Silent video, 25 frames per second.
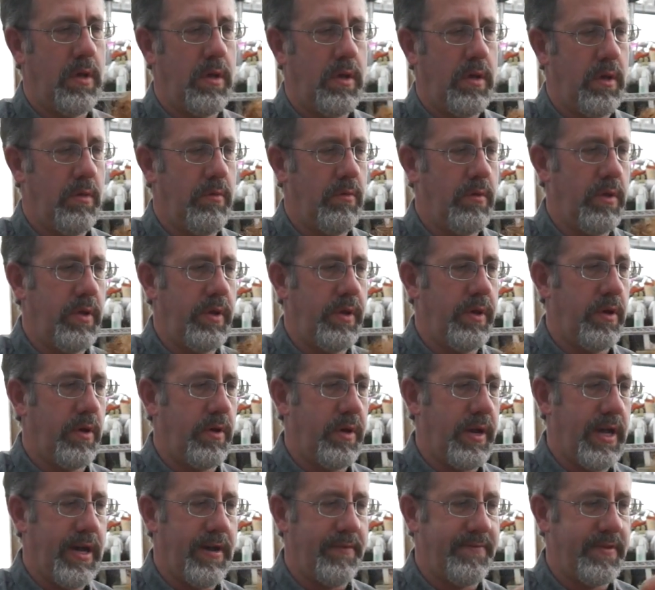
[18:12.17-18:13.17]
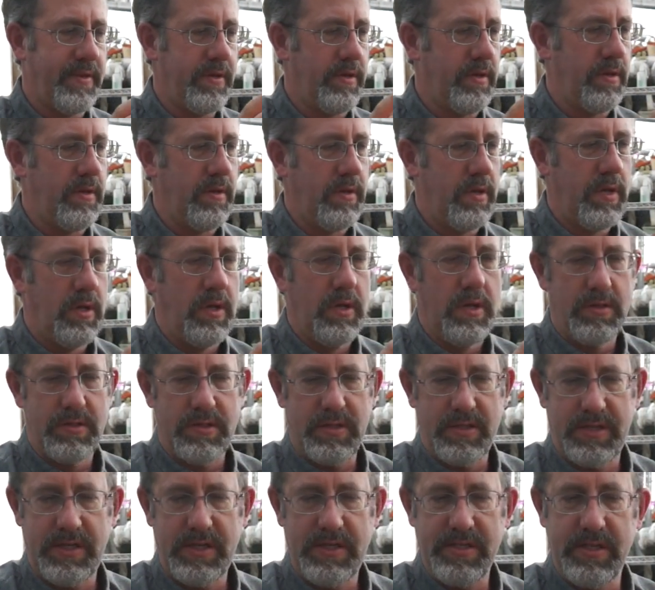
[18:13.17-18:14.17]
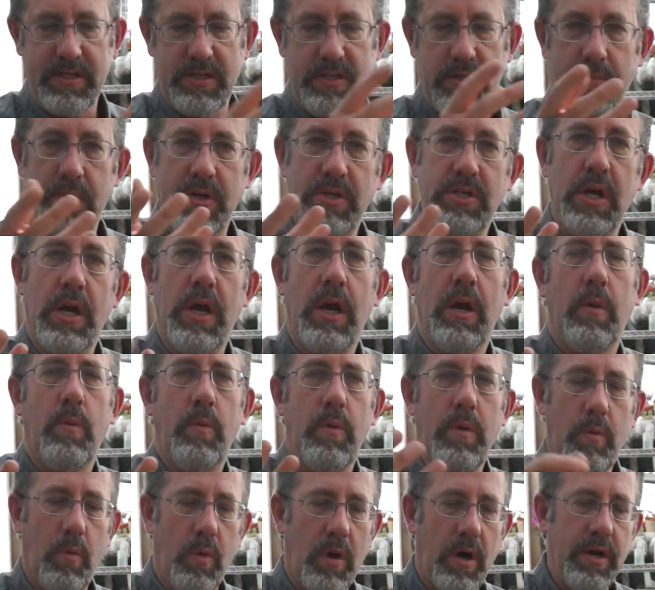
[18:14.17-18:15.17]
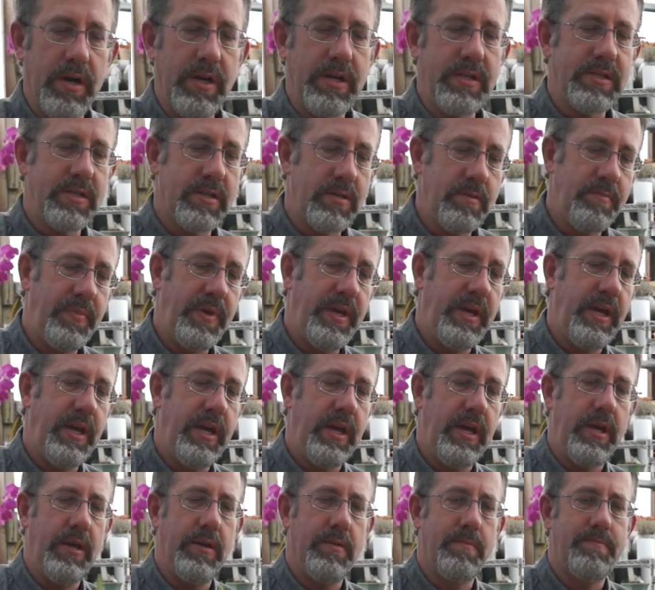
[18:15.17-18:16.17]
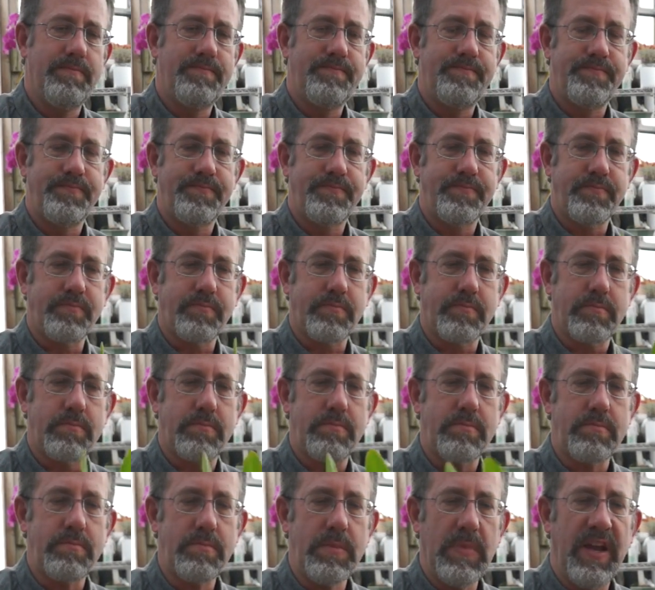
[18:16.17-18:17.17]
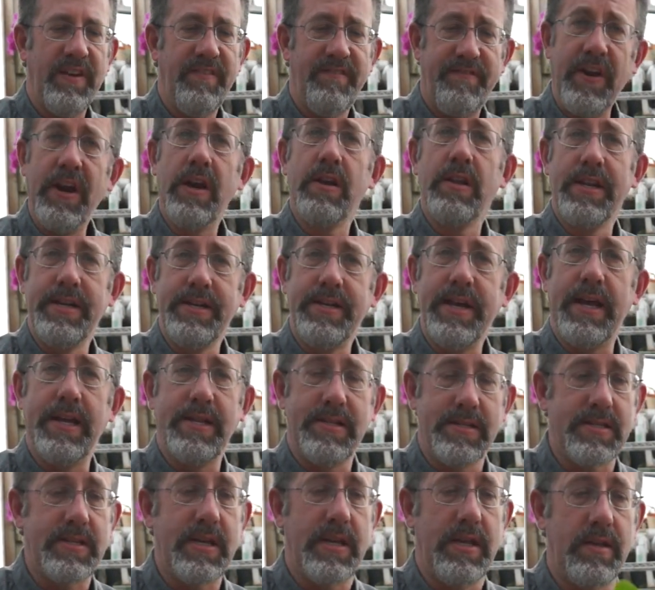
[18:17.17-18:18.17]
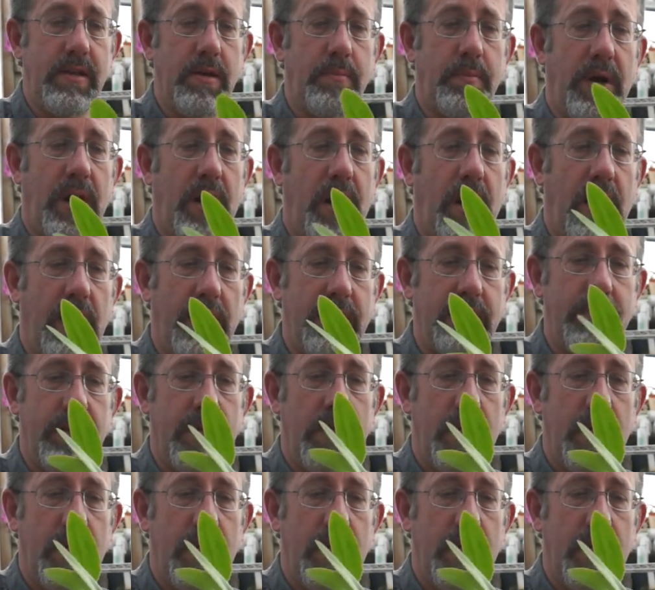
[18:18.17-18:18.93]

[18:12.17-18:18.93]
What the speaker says: You really don't have to tease it too much. We want it to be fairly dense in the pot.